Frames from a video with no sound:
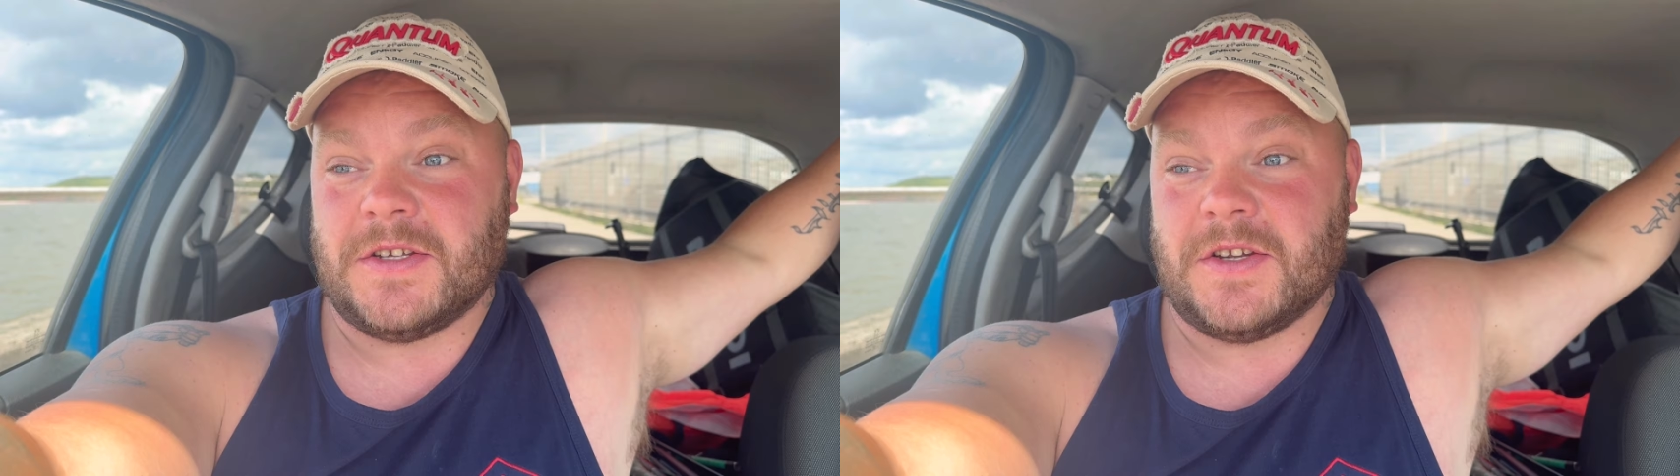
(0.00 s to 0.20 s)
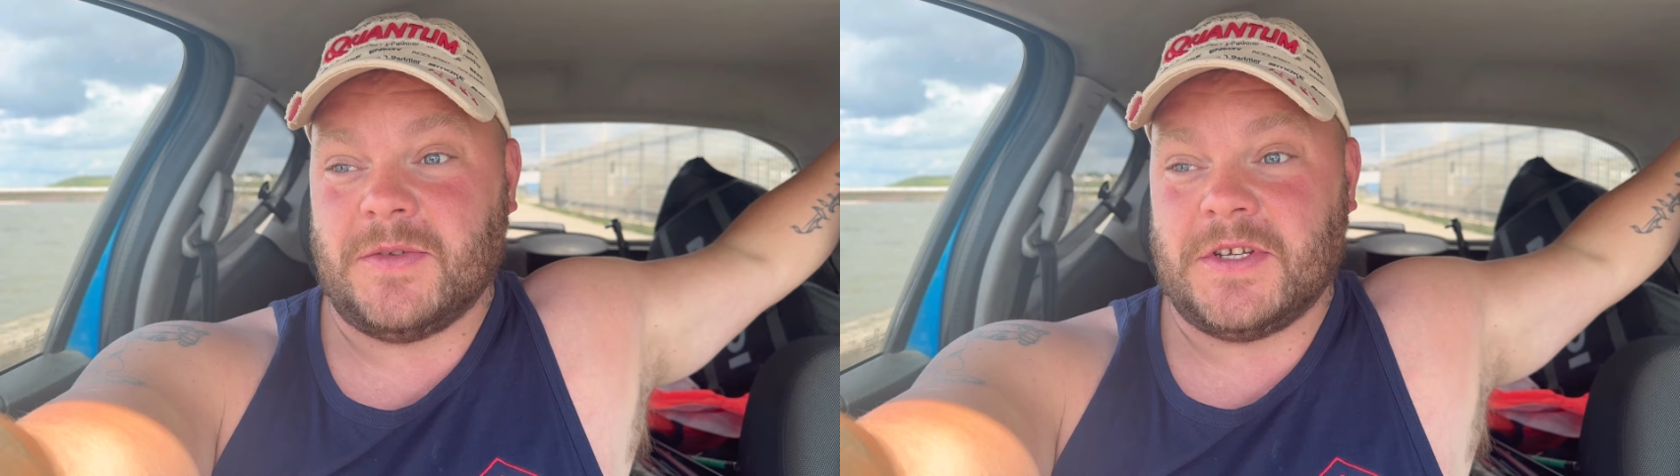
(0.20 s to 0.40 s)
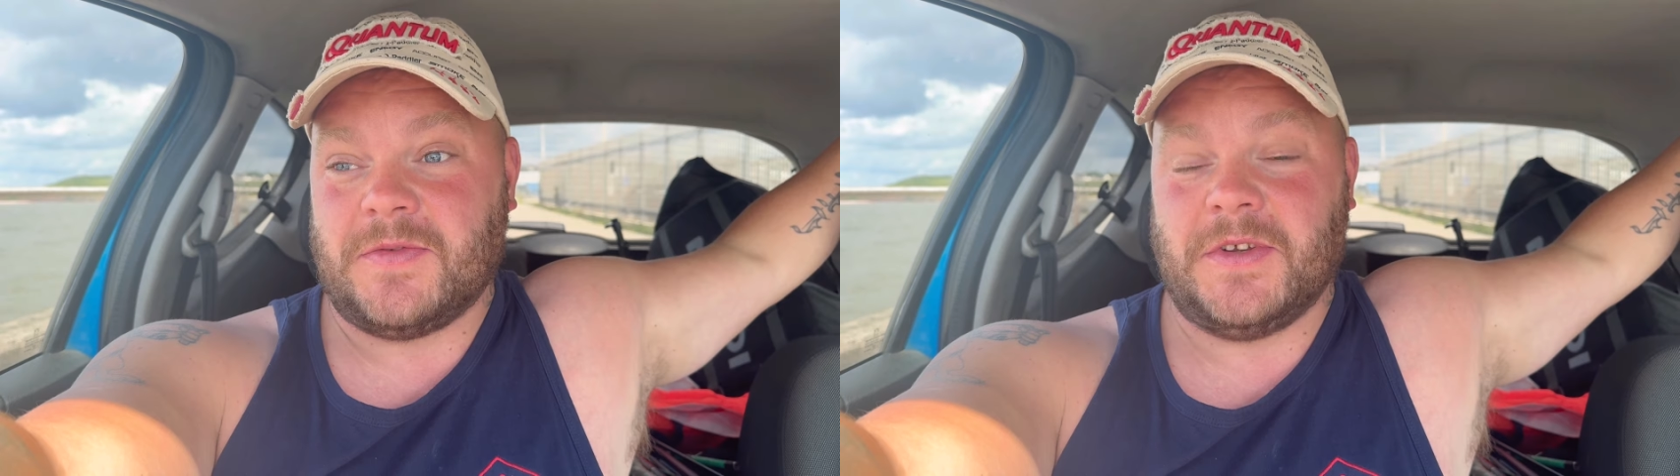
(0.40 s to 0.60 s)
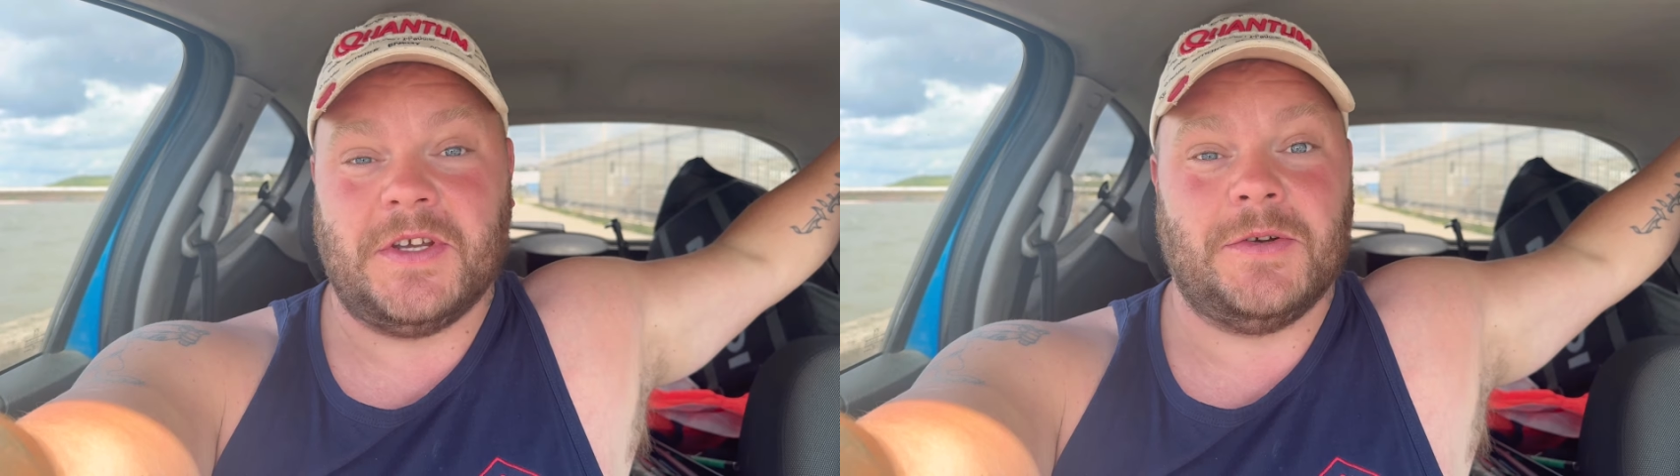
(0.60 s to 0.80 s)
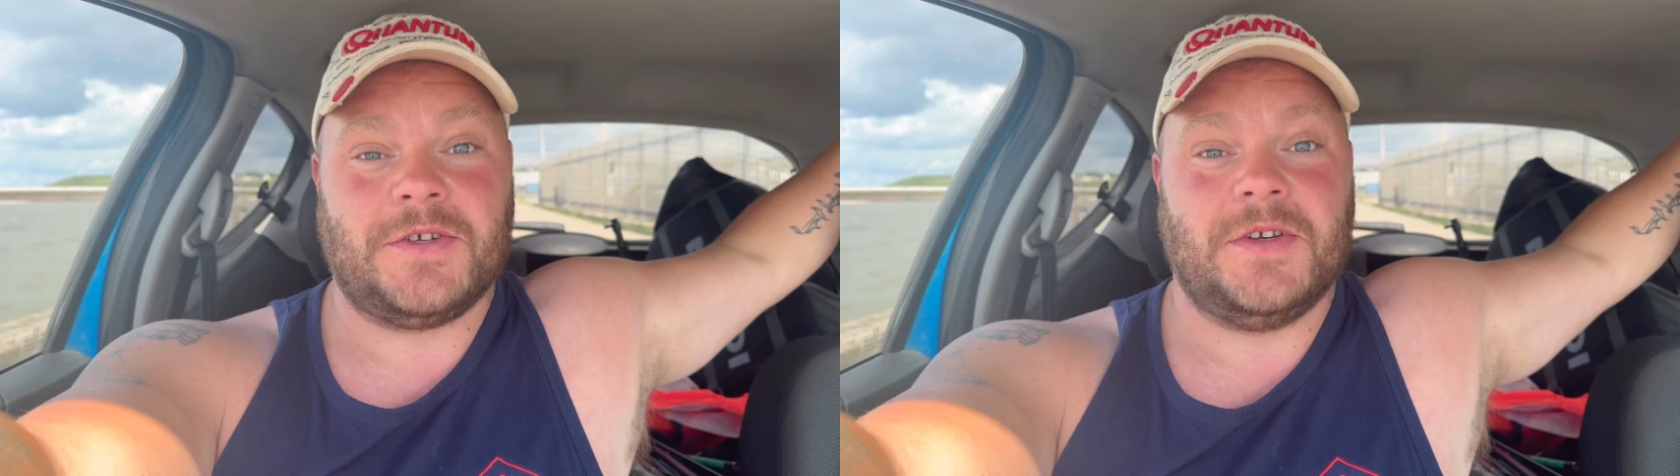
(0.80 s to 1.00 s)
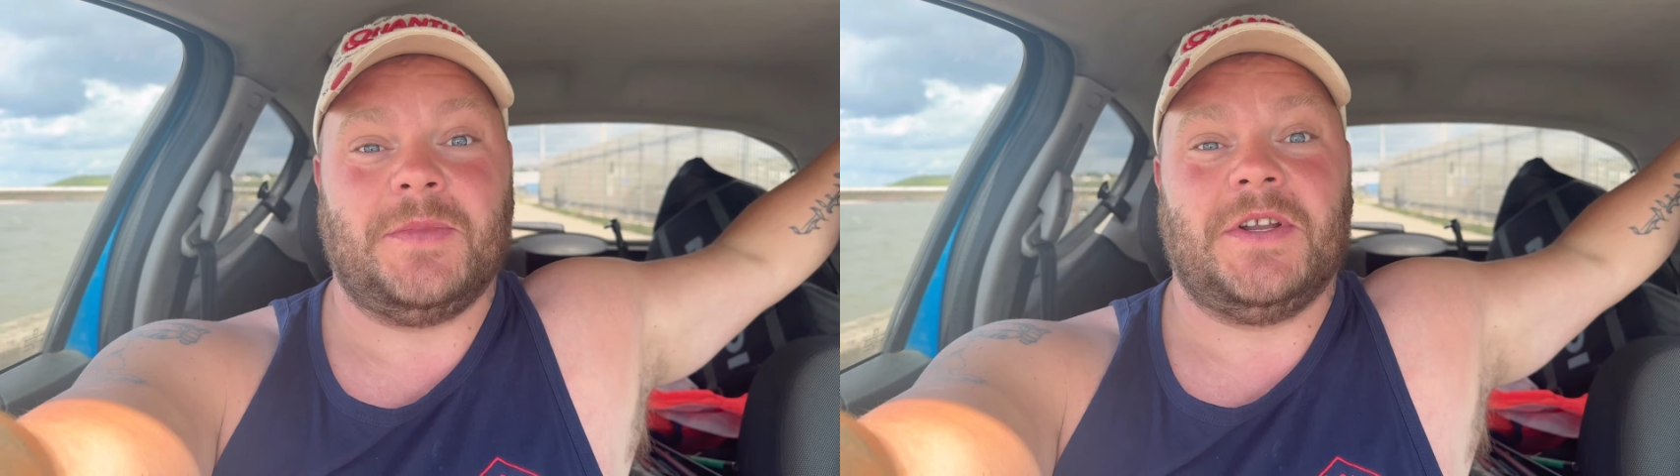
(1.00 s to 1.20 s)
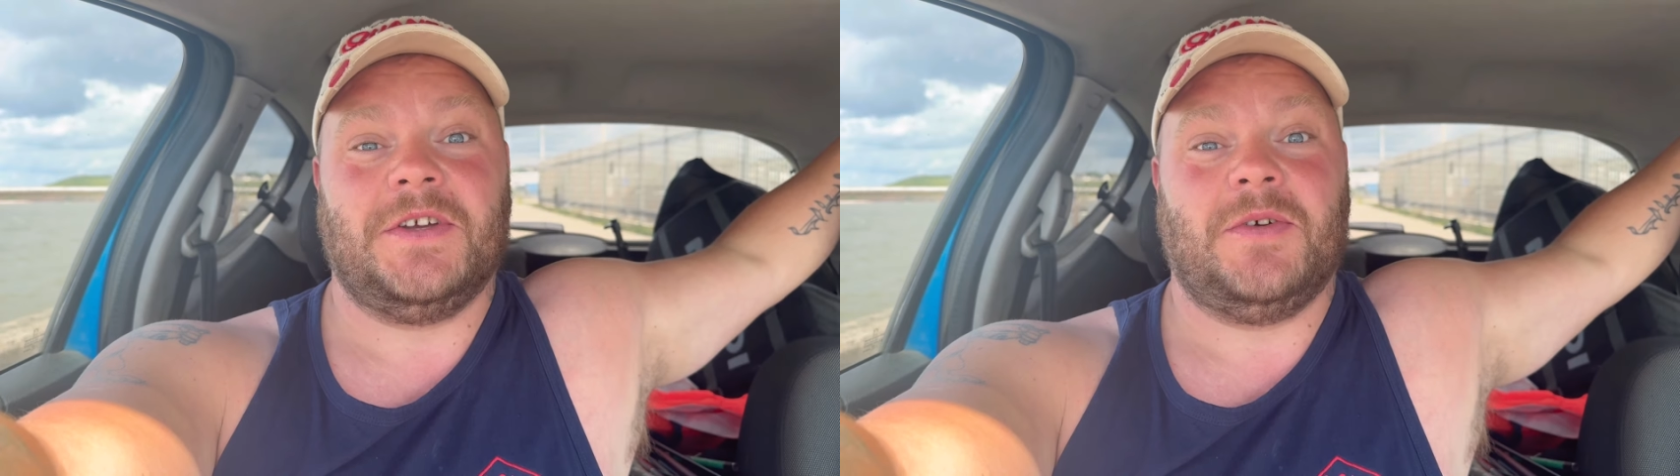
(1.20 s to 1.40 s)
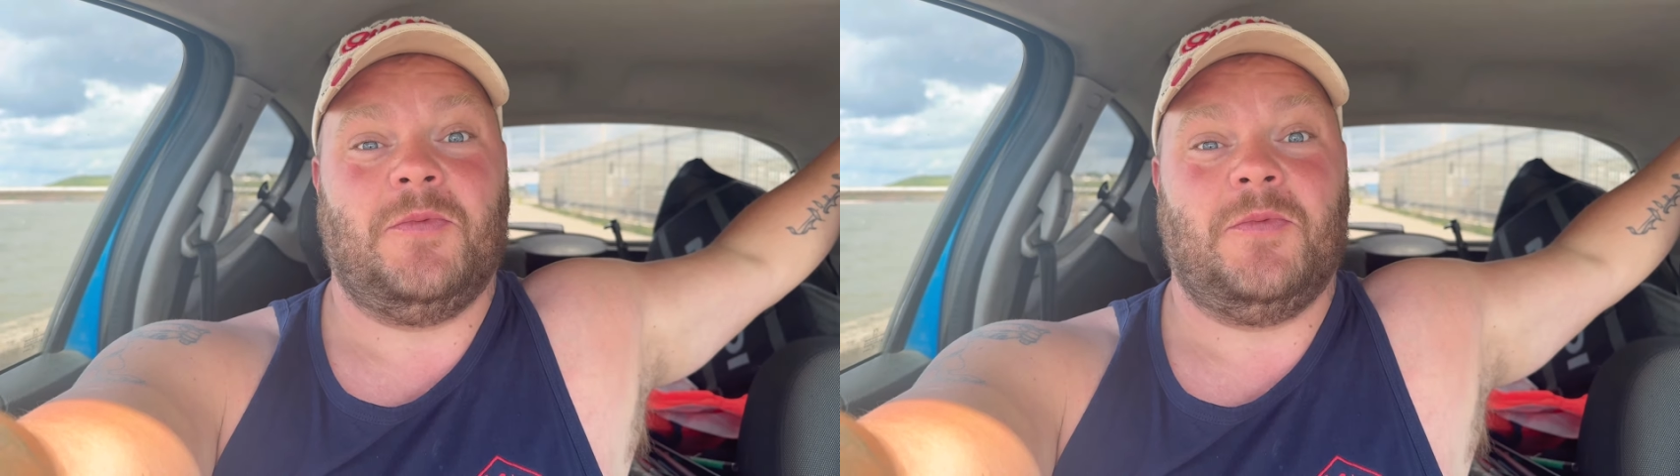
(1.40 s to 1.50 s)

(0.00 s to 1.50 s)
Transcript: So this video is going to be like